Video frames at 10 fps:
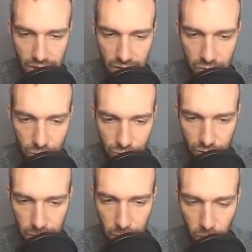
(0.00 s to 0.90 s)
neutral
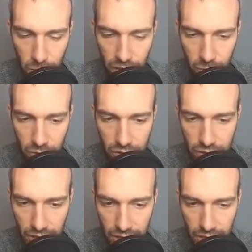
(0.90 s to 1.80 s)
lead Pokemon where you can
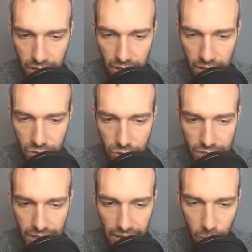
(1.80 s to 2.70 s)
like just
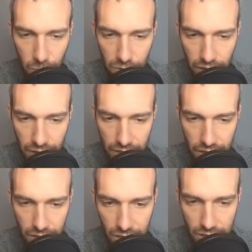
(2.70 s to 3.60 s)
outplay
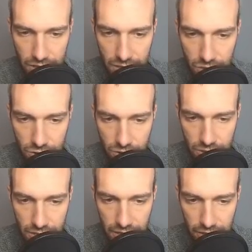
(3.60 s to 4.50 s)
a lot of
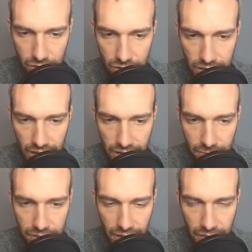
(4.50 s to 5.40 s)
scenarios like that
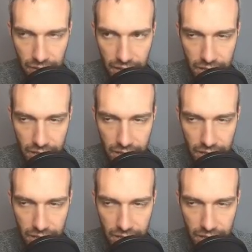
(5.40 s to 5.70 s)
and then